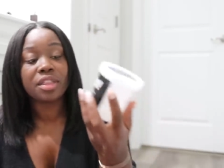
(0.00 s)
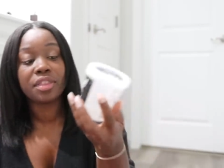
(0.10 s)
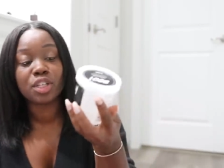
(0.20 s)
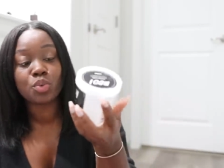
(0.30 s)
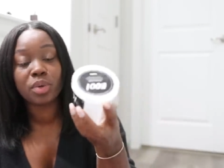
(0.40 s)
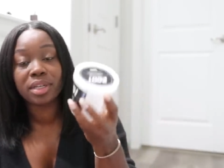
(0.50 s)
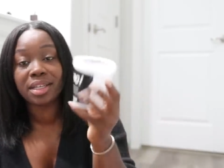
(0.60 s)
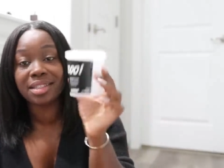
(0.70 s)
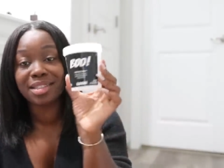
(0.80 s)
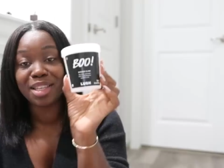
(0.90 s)
This one
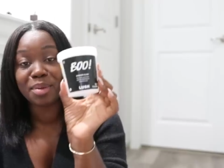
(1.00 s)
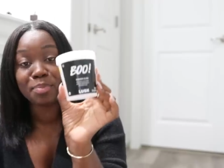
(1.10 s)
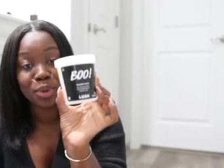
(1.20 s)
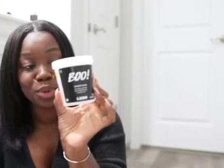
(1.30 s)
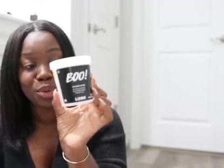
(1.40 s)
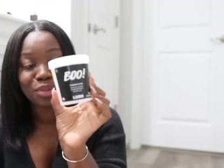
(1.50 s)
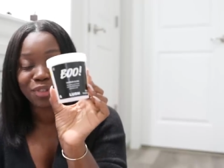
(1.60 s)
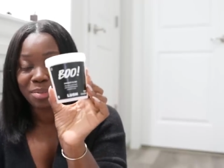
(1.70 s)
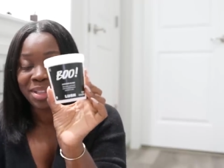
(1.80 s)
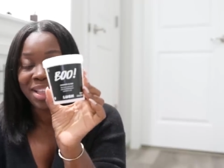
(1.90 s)
is the Boo from